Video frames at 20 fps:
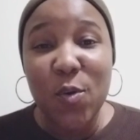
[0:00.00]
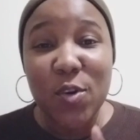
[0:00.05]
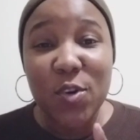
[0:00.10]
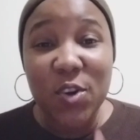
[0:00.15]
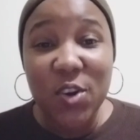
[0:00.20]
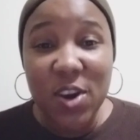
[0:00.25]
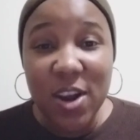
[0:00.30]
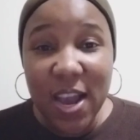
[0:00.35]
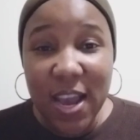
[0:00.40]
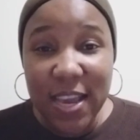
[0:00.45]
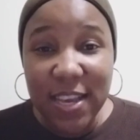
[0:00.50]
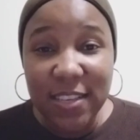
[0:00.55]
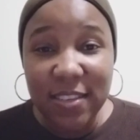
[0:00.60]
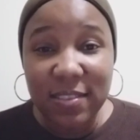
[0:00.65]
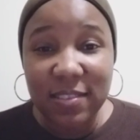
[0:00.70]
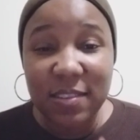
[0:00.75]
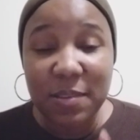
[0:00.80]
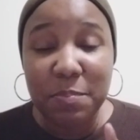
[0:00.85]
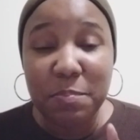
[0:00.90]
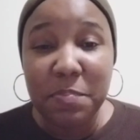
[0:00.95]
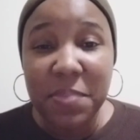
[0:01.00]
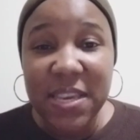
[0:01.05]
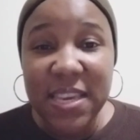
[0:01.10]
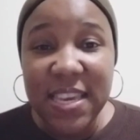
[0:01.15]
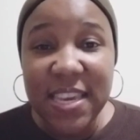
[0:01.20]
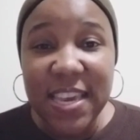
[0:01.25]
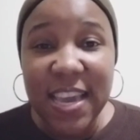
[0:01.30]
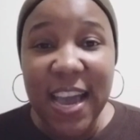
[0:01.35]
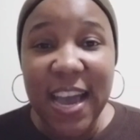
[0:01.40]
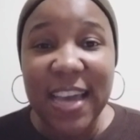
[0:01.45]
Christ to
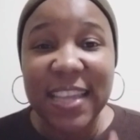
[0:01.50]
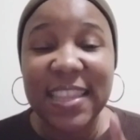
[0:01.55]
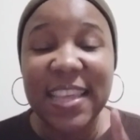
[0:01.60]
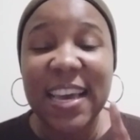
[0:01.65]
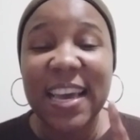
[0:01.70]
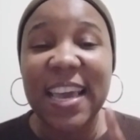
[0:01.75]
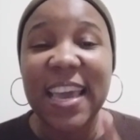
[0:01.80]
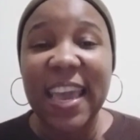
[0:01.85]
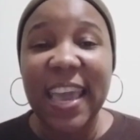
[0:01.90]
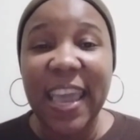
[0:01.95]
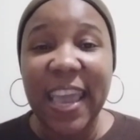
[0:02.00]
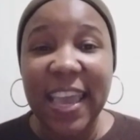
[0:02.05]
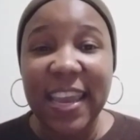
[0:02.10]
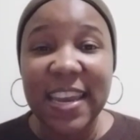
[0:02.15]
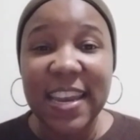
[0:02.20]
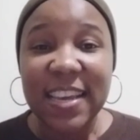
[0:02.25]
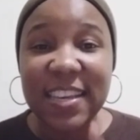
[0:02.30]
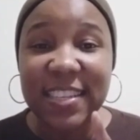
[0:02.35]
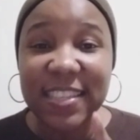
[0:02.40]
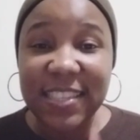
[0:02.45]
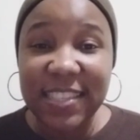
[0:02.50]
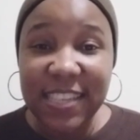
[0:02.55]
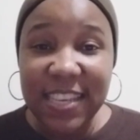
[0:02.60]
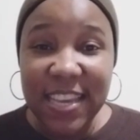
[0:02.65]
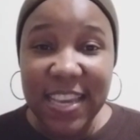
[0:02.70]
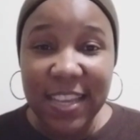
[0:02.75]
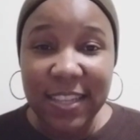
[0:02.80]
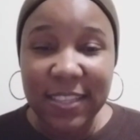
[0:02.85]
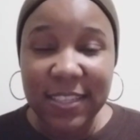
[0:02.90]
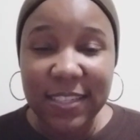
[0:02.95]
be at the head
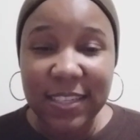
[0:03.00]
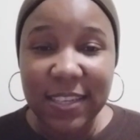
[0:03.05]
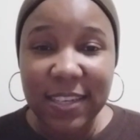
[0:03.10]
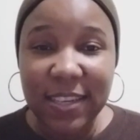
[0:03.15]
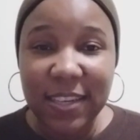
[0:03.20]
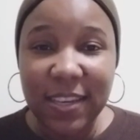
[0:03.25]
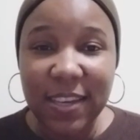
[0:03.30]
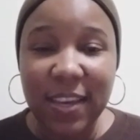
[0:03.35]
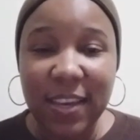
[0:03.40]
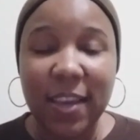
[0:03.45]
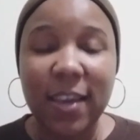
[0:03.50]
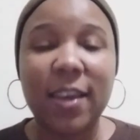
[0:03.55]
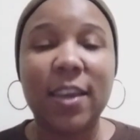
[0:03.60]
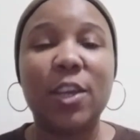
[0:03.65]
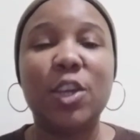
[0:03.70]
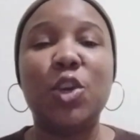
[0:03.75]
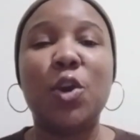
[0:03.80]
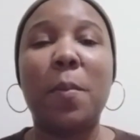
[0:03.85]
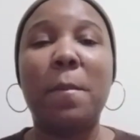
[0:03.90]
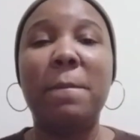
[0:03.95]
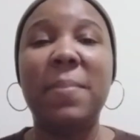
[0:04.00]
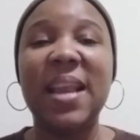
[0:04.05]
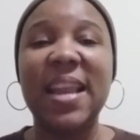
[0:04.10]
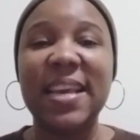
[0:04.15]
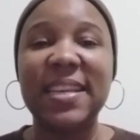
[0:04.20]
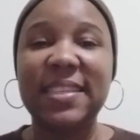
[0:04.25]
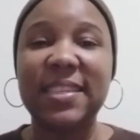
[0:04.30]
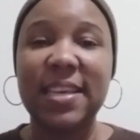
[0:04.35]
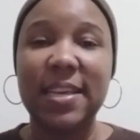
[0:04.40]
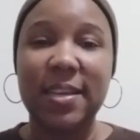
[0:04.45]
seat, your
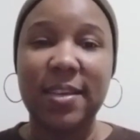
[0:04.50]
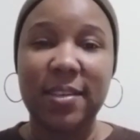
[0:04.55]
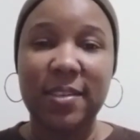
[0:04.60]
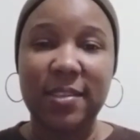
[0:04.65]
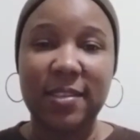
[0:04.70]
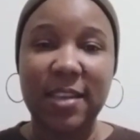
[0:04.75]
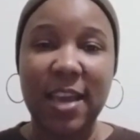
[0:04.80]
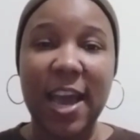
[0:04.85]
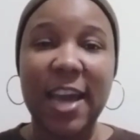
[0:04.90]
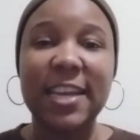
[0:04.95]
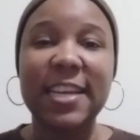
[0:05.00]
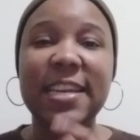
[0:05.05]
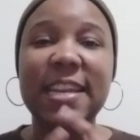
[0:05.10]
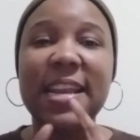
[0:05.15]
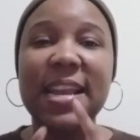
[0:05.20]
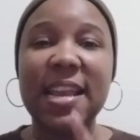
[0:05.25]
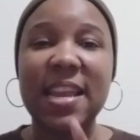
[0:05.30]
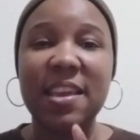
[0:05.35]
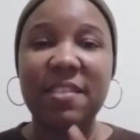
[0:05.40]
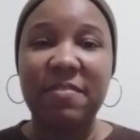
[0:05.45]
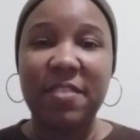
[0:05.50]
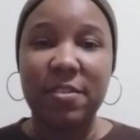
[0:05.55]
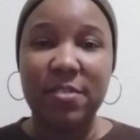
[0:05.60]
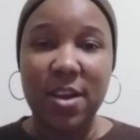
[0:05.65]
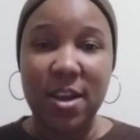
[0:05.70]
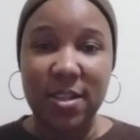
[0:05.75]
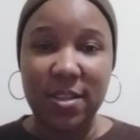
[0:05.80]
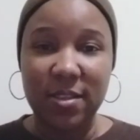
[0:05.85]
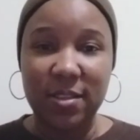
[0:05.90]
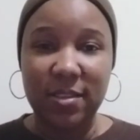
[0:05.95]
blessings and
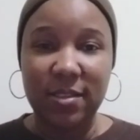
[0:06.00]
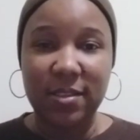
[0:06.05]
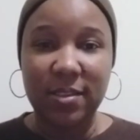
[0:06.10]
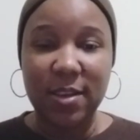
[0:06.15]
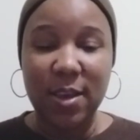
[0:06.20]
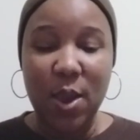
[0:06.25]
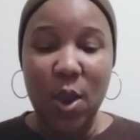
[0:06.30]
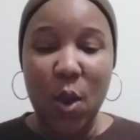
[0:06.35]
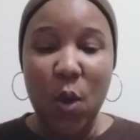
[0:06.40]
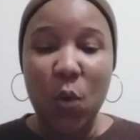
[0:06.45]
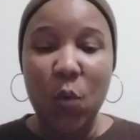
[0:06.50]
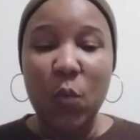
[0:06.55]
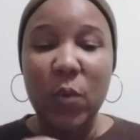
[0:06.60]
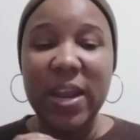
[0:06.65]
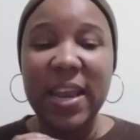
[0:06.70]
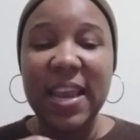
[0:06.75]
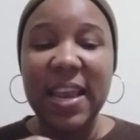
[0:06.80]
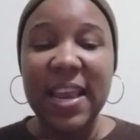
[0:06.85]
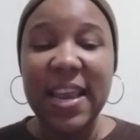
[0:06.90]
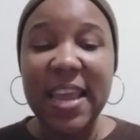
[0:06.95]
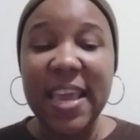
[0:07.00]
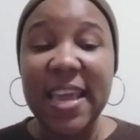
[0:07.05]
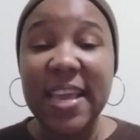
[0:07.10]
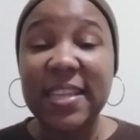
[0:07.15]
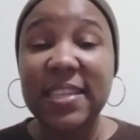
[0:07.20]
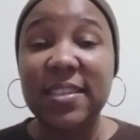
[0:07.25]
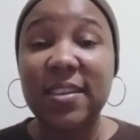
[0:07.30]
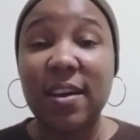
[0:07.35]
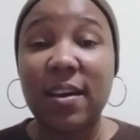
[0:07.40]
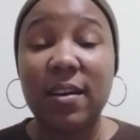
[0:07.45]
deliverance will
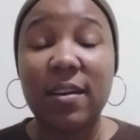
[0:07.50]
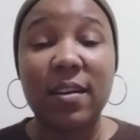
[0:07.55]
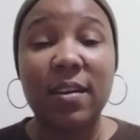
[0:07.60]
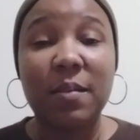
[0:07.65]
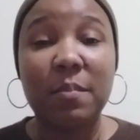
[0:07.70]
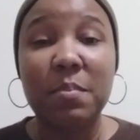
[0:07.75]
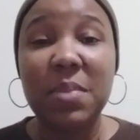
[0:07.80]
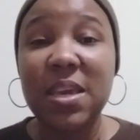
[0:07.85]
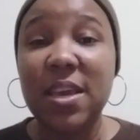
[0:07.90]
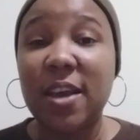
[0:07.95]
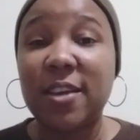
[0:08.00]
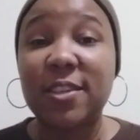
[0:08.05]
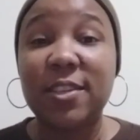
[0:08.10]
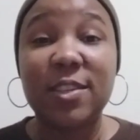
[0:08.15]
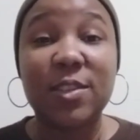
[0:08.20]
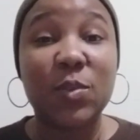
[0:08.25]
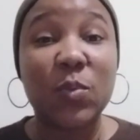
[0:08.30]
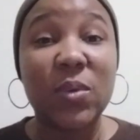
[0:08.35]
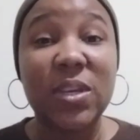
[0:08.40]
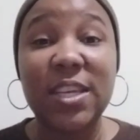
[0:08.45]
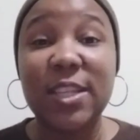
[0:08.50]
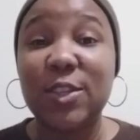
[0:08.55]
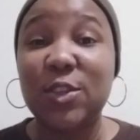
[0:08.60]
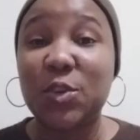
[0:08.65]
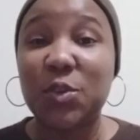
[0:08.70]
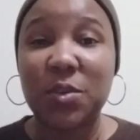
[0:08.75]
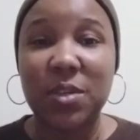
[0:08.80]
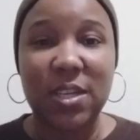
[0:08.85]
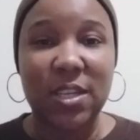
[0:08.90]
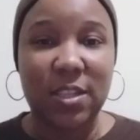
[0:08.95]
later be a sweet
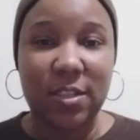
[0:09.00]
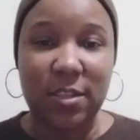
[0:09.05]
treat.